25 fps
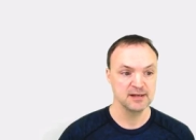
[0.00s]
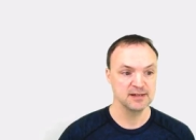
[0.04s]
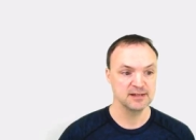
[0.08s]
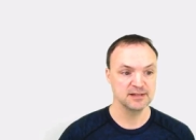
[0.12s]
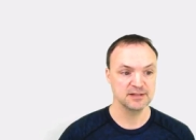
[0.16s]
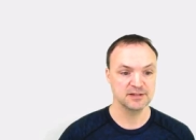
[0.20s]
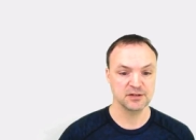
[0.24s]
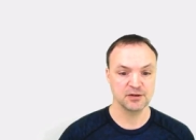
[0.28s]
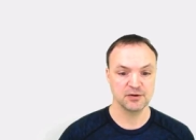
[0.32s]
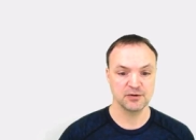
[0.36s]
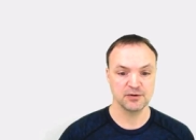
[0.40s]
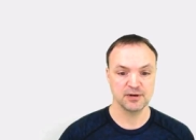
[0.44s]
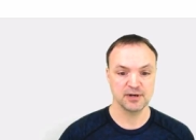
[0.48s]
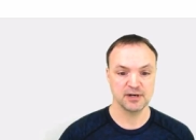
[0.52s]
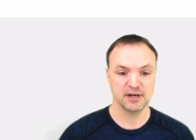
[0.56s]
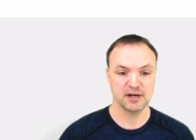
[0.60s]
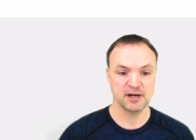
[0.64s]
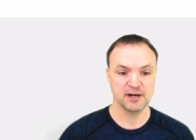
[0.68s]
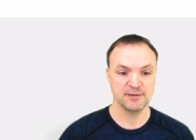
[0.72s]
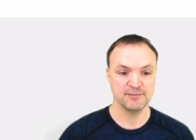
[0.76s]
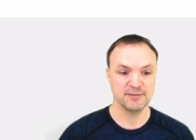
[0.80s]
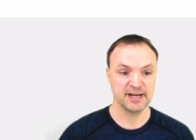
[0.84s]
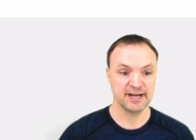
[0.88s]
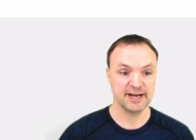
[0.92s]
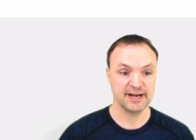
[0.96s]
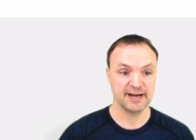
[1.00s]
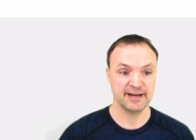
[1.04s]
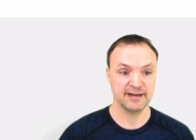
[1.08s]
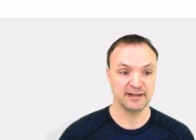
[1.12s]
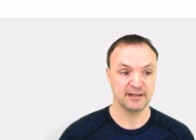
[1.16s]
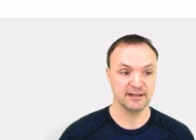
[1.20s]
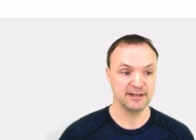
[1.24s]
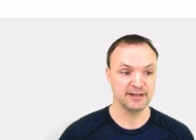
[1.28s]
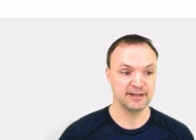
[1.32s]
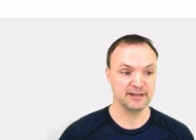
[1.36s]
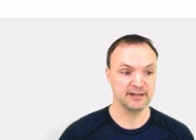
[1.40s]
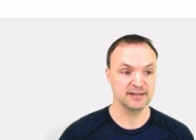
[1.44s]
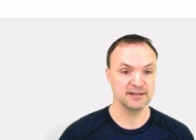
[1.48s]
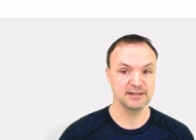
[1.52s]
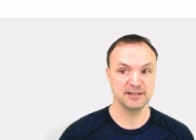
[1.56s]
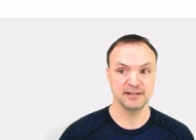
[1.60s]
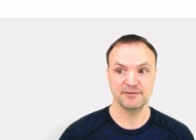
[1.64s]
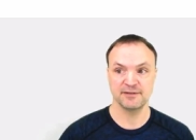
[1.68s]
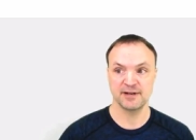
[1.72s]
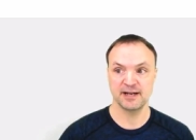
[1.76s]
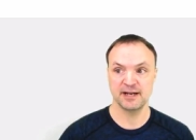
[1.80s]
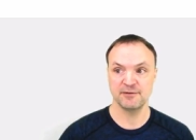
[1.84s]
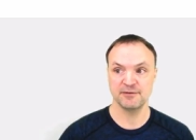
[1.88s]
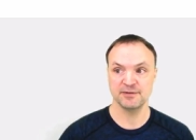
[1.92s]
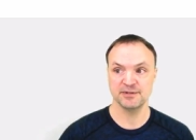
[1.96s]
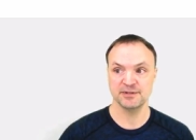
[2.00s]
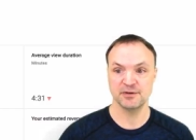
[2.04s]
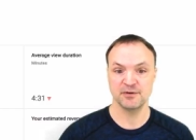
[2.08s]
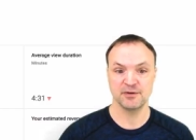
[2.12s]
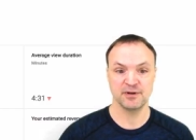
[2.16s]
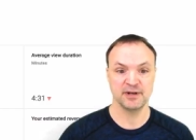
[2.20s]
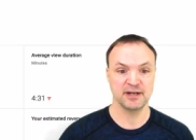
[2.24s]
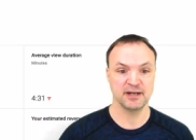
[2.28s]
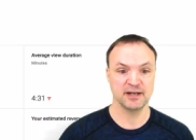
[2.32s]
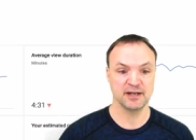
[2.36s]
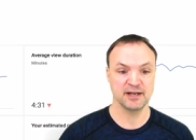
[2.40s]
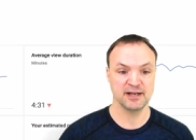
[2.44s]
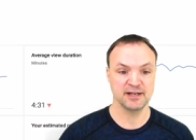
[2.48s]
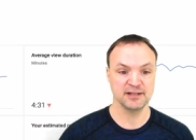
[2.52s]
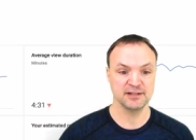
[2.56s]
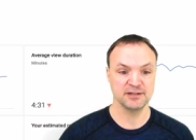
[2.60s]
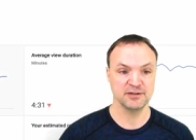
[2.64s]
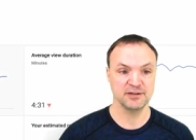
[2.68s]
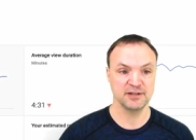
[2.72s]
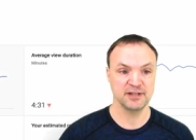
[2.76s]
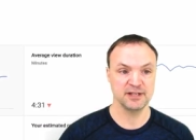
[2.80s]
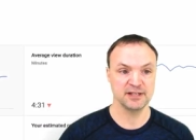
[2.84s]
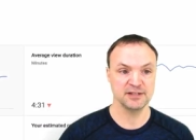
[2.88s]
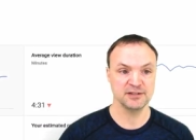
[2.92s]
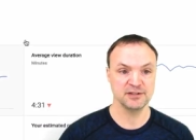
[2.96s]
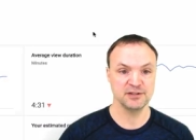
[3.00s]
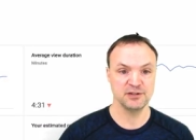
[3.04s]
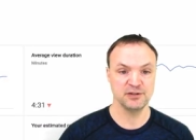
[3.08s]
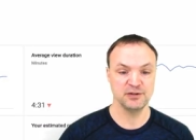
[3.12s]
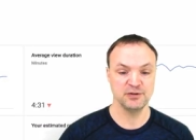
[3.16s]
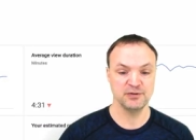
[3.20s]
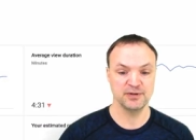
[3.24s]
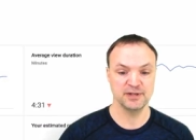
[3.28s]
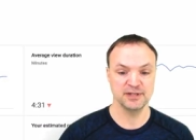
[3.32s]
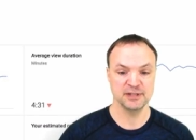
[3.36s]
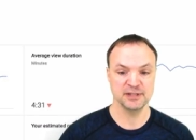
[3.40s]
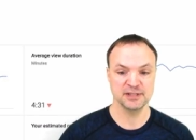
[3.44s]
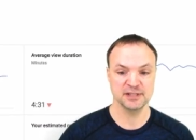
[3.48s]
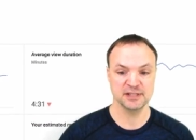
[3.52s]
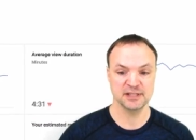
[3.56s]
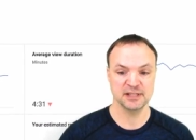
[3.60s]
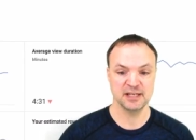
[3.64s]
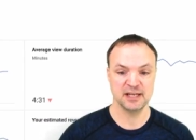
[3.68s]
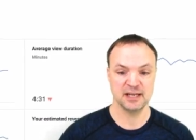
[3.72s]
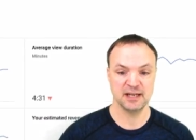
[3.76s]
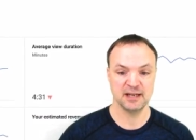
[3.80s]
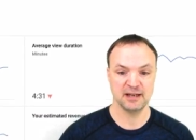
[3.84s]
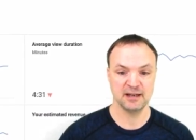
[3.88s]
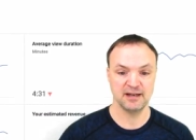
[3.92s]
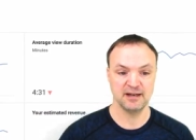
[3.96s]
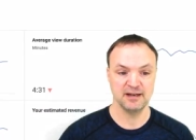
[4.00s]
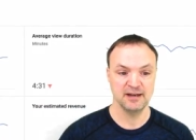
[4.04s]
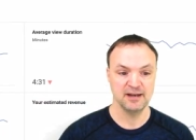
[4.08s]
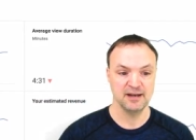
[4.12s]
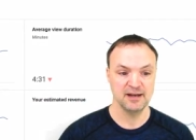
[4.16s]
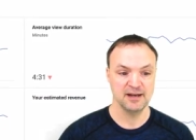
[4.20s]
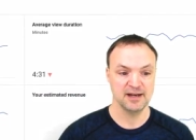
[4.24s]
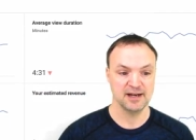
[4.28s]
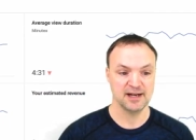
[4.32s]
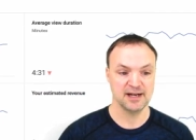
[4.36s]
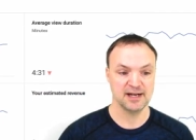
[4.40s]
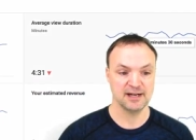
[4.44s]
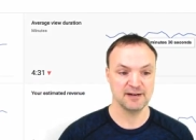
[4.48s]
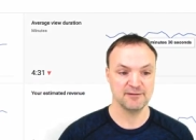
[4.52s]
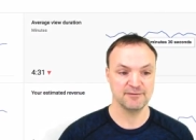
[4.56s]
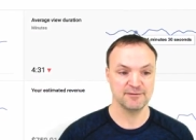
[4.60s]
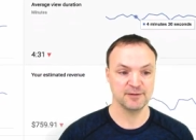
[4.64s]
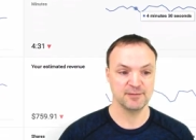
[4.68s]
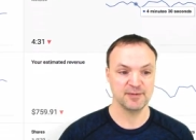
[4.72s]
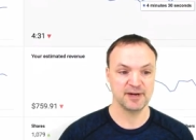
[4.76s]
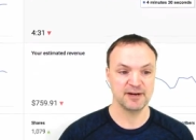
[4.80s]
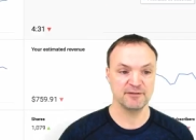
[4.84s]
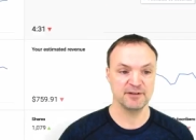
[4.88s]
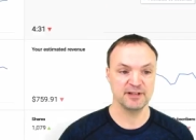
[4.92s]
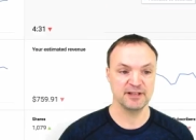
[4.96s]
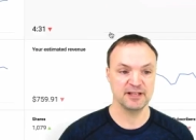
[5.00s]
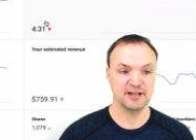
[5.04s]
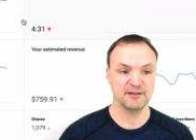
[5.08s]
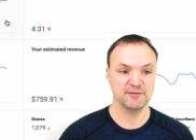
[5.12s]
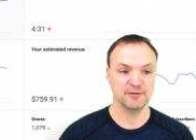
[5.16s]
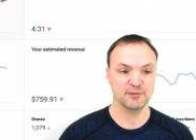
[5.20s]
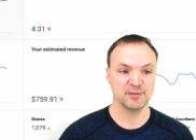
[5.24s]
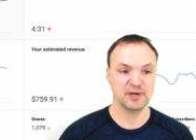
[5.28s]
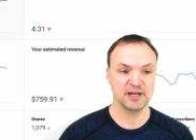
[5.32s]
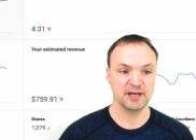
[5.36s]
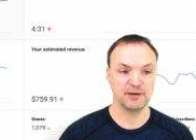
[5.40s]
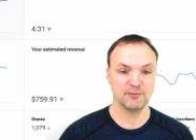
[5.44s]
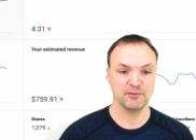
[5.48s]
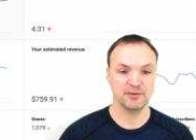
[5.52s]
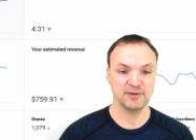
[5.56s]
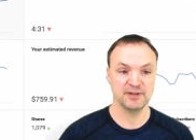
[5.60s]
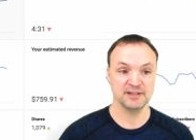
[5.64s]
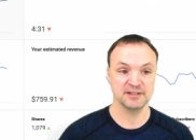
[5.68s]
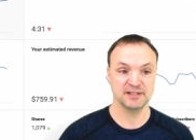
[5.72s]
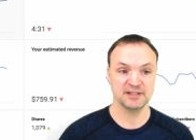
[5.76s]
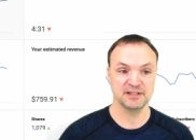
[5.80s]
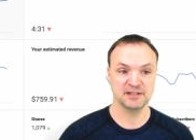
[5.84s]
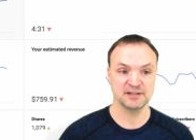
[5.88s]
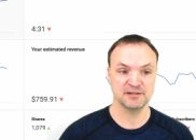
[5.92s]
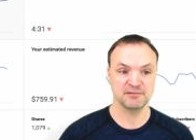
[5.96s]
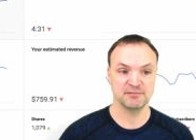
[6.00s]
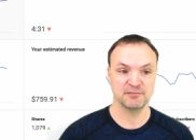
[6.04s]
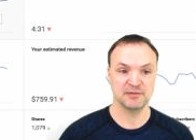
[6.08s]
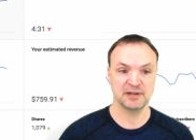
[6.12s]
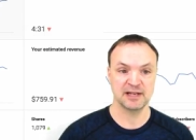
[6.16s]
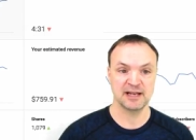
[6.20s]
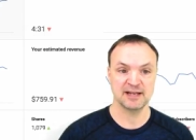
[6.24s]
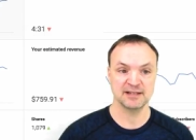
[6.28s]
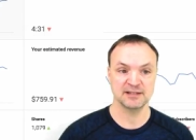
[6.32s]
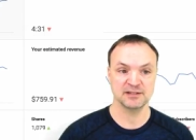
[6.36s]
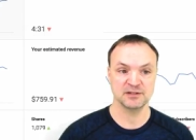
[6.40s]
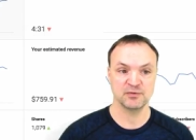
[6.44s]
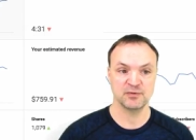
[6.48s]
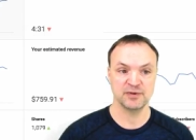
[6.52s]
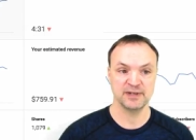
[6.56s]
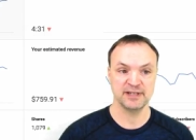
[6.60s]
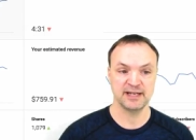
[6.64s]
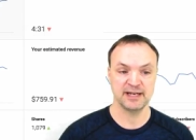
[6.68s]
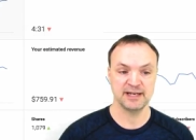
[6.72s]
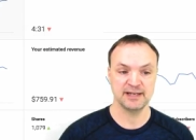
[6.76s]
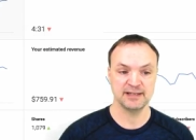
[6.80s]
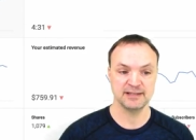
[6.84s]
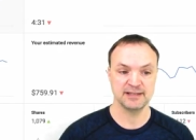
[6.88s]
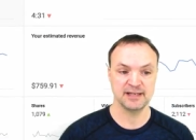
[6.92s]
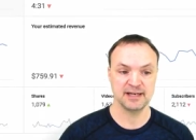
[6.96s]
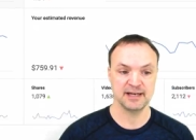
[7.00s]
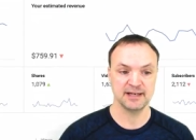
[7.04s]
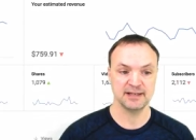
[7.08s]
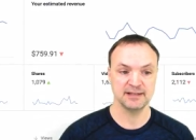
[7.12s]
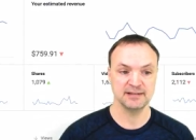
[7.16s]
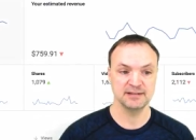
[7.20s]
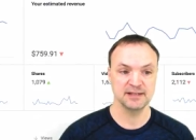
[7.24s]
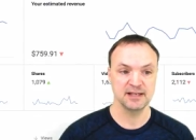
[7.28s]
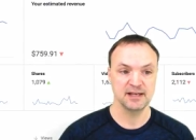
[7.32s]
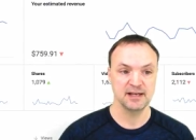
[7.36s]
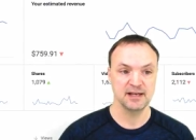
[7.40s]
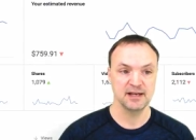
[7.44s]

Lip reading: So on my analytics, if I was going to this, you can see from everything from this is last 28 days,